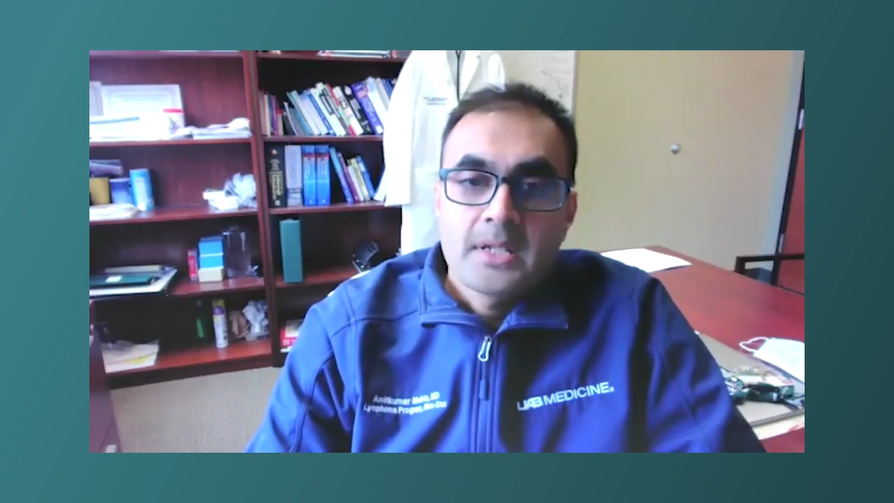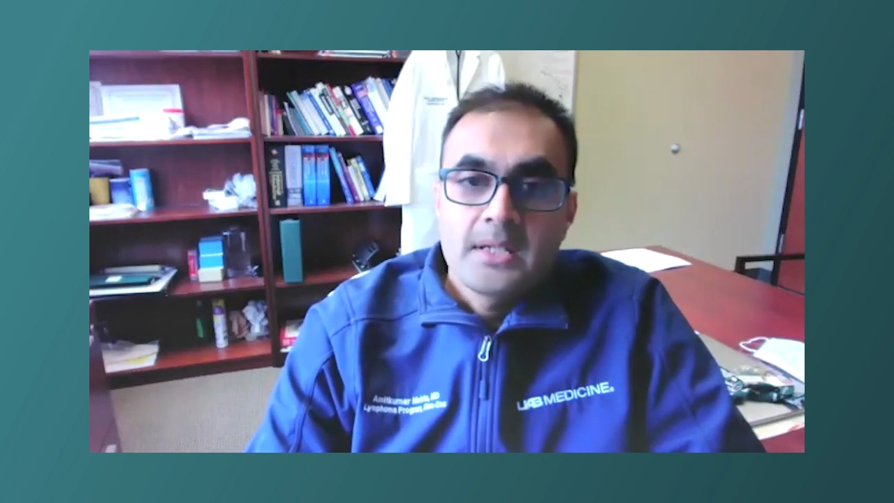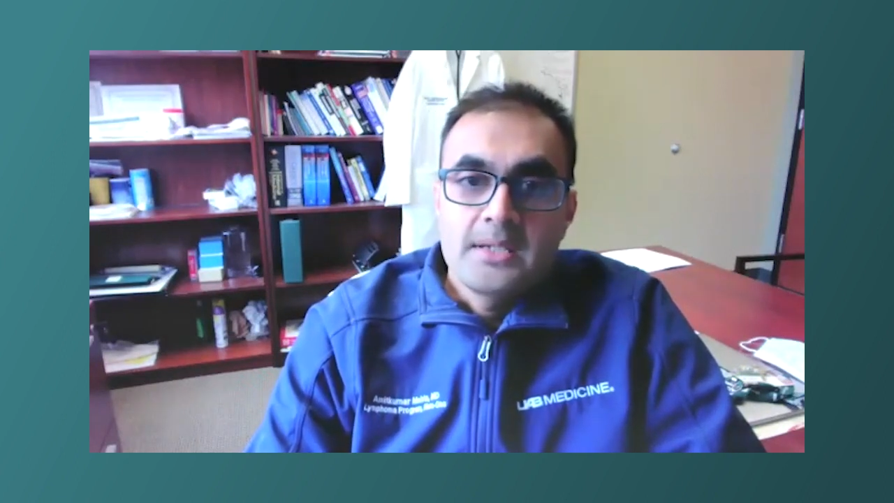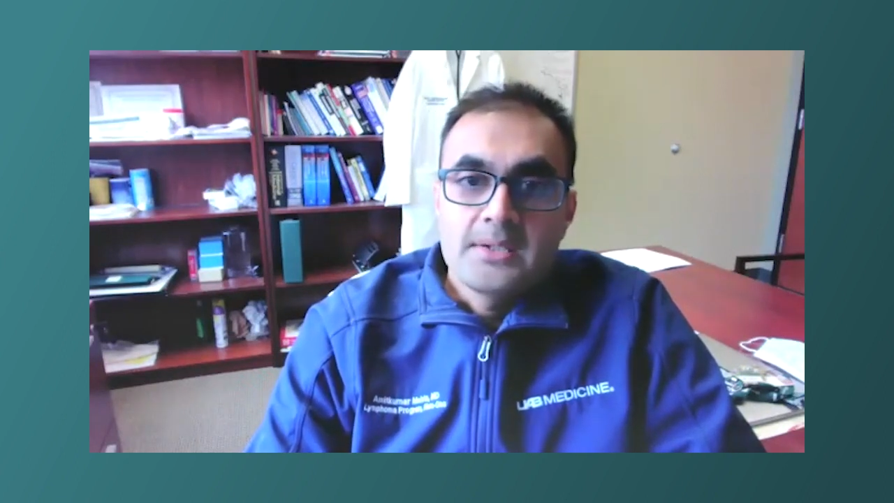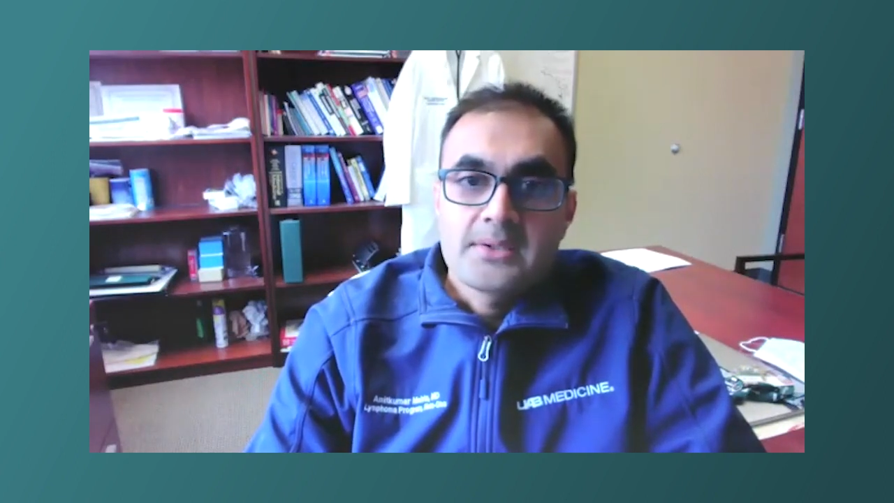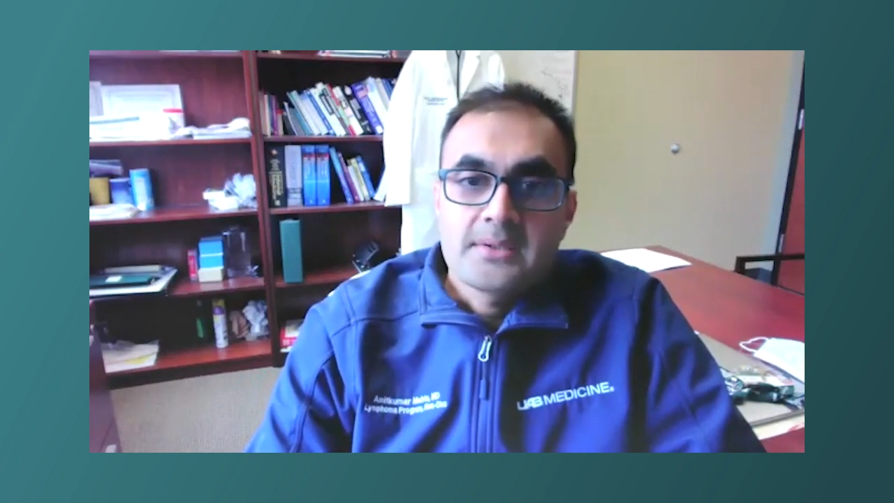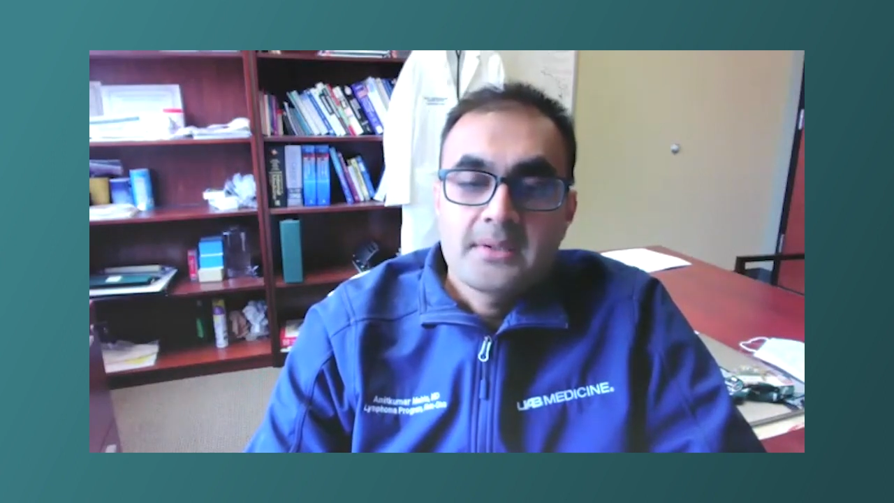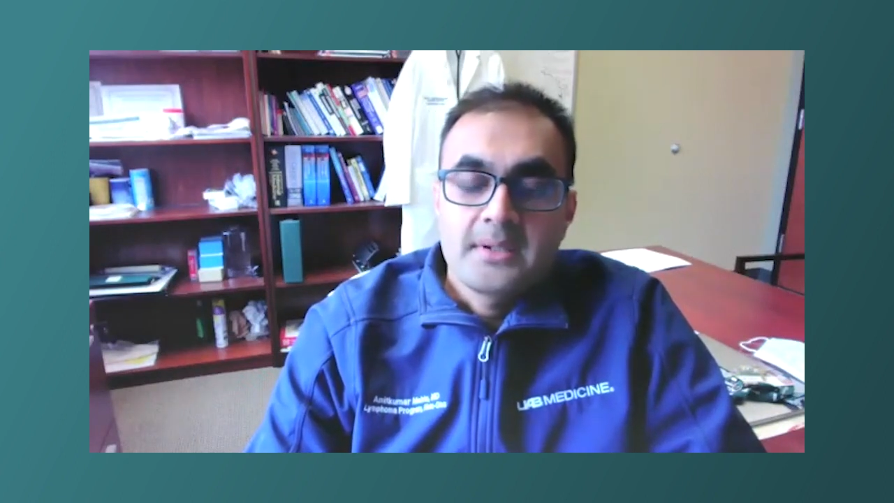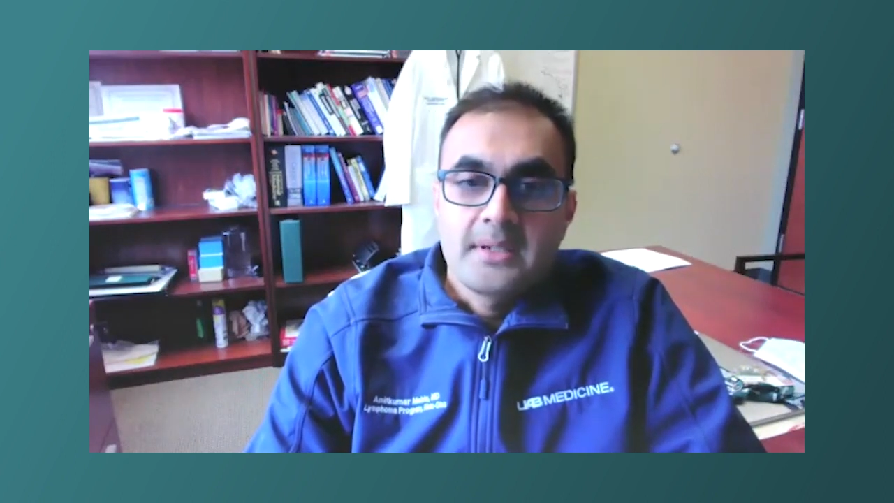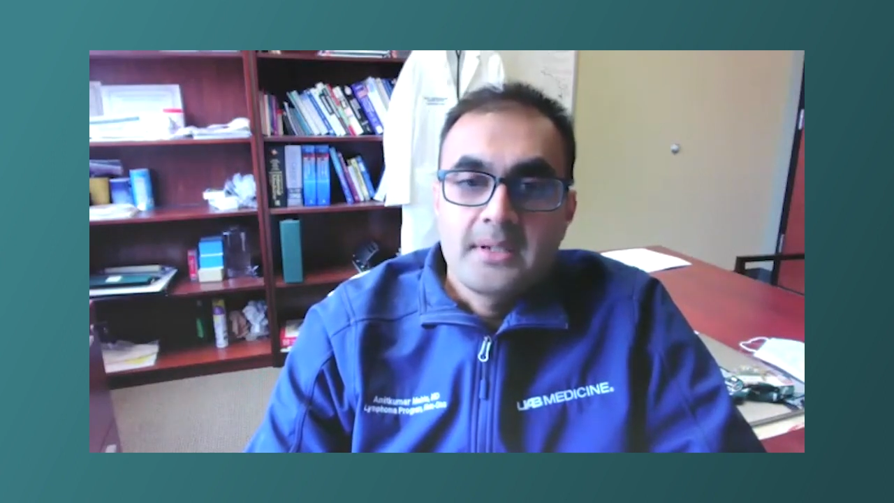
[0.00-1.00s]
is,
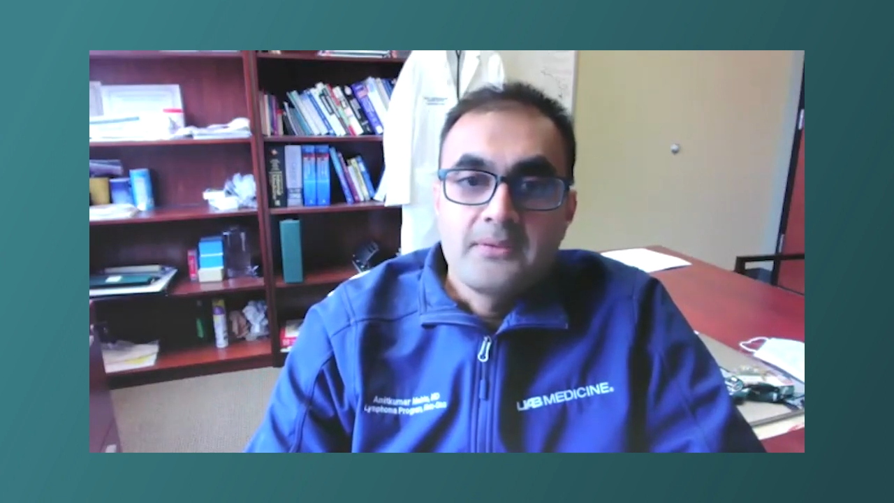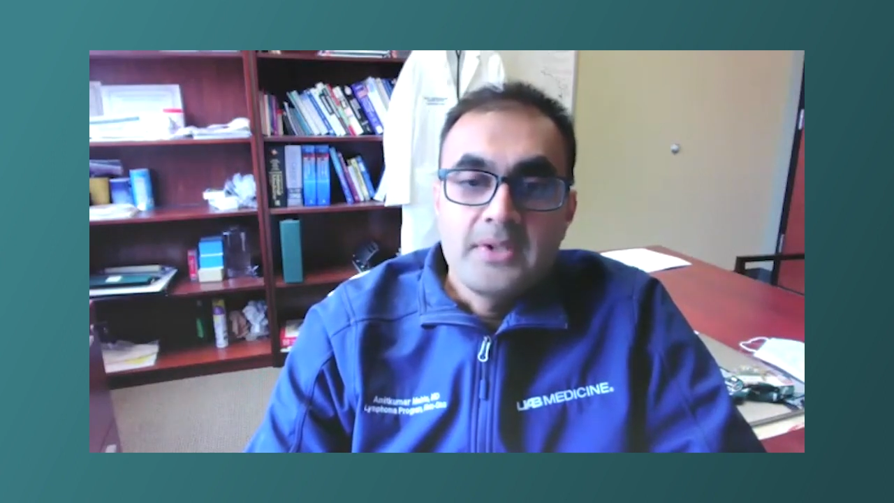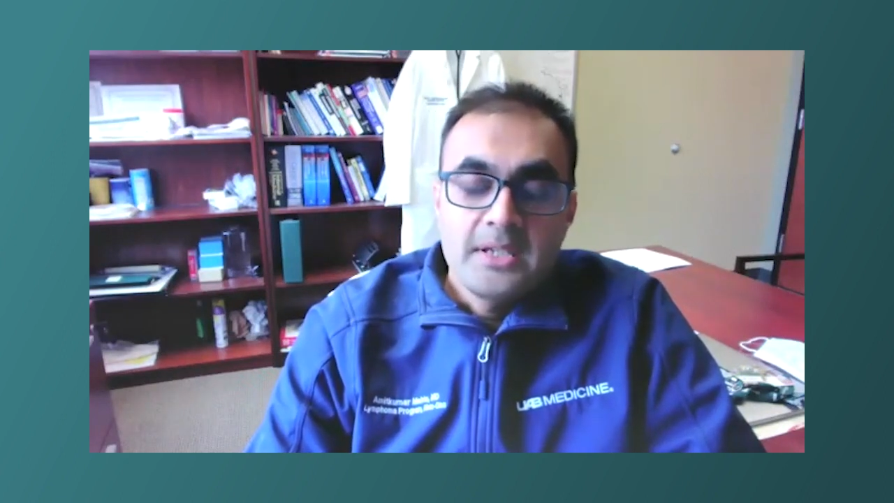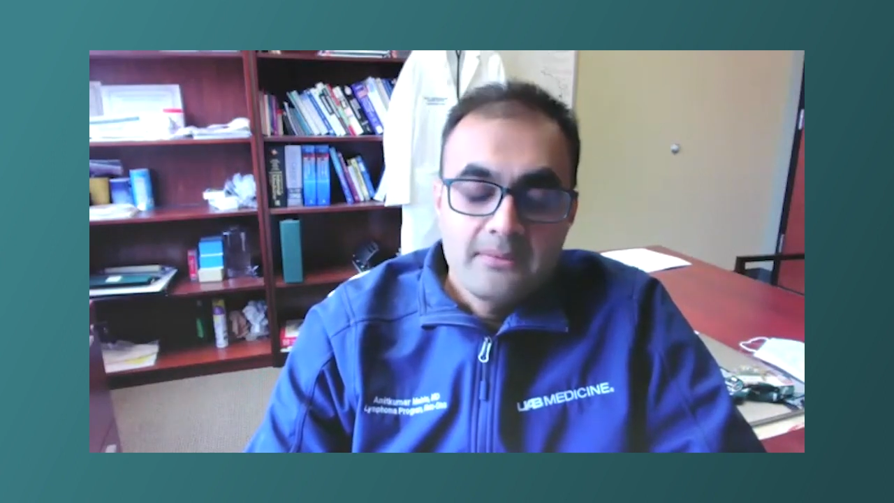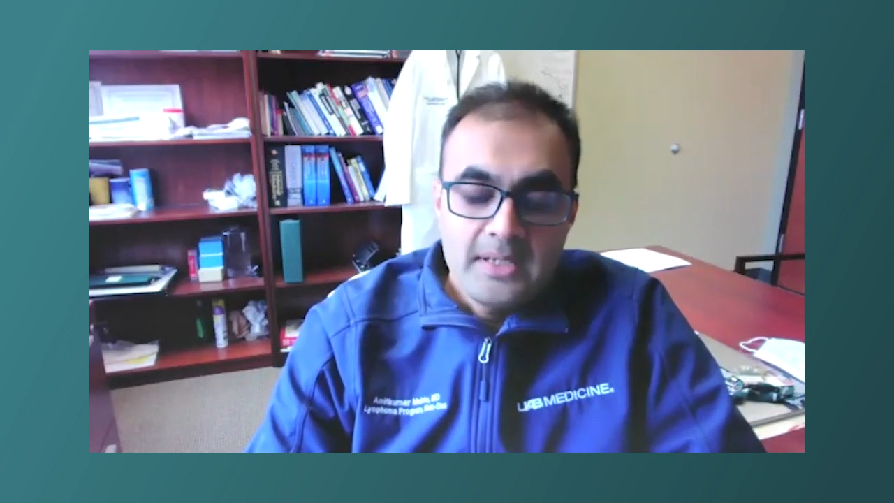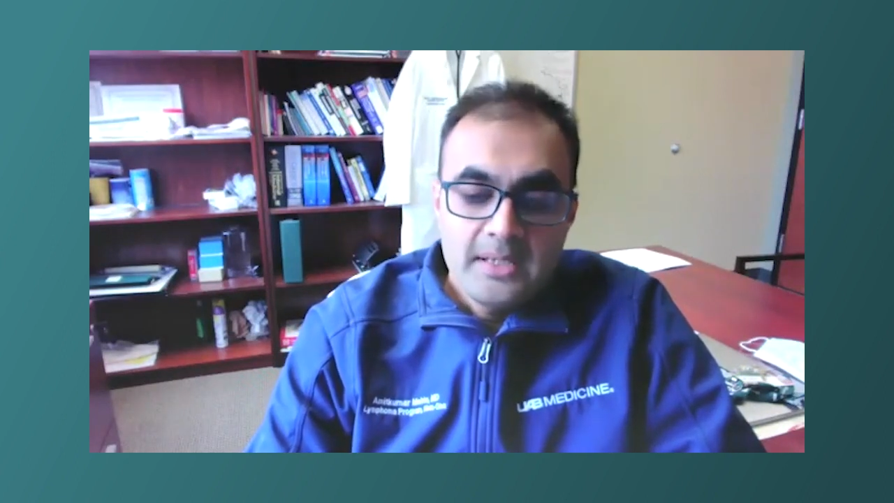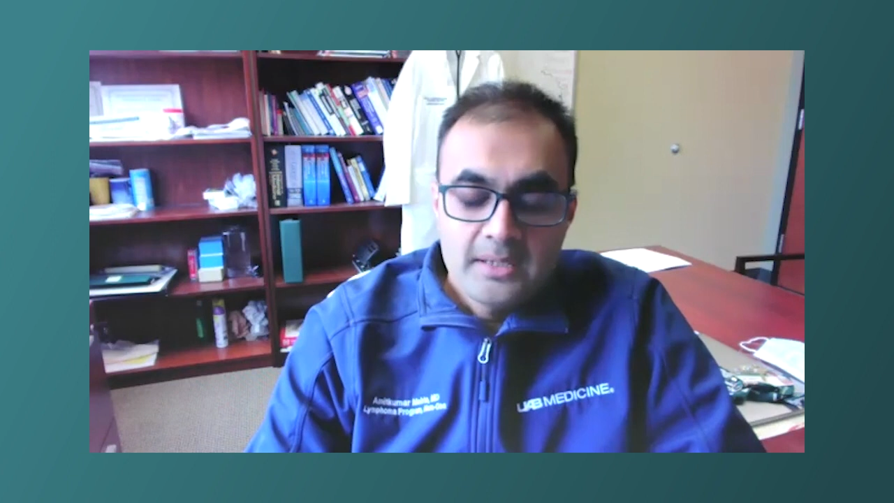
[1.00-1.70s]
we